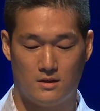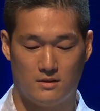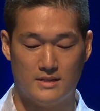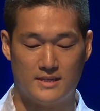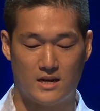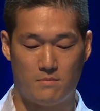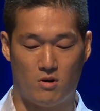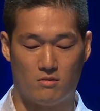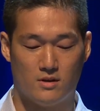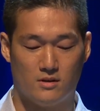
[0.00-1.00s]
in Singapore,
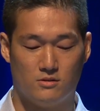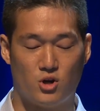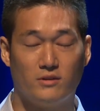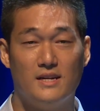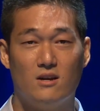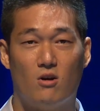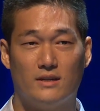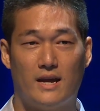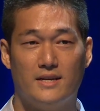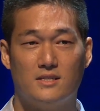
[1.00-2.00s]
jointly
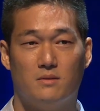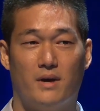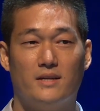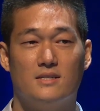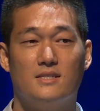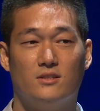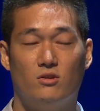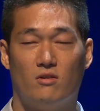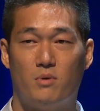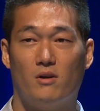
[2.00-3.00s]
organized by the Institute
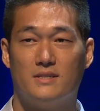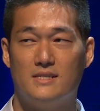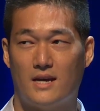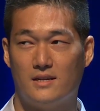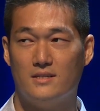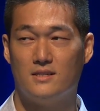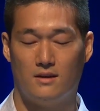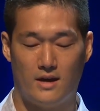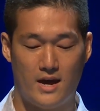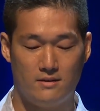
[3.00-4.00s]
of Policy Studies
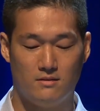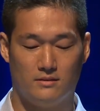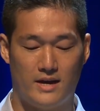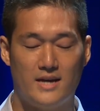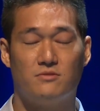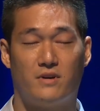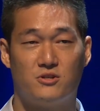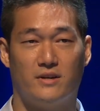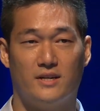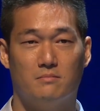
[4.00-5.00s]
and the S.
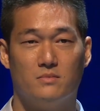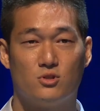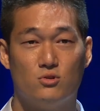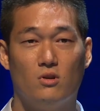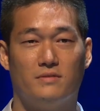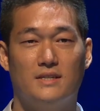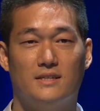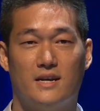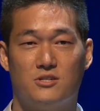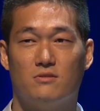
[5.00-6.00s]
Rajaratnam School of
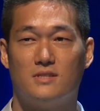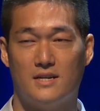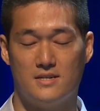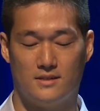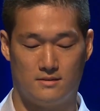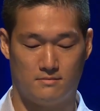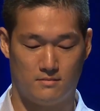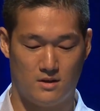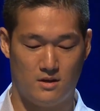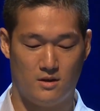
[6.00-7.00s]
International Studies.
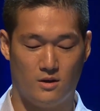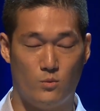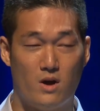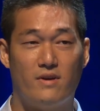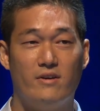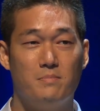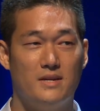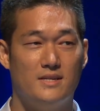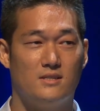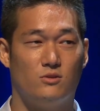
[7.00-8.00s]
We are very
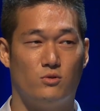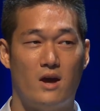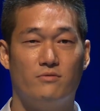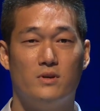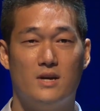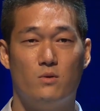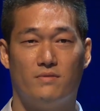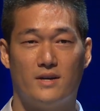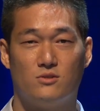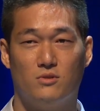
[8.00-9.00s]
pleased to have you here with
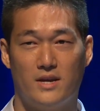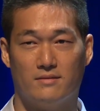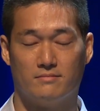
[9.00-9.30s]
us today.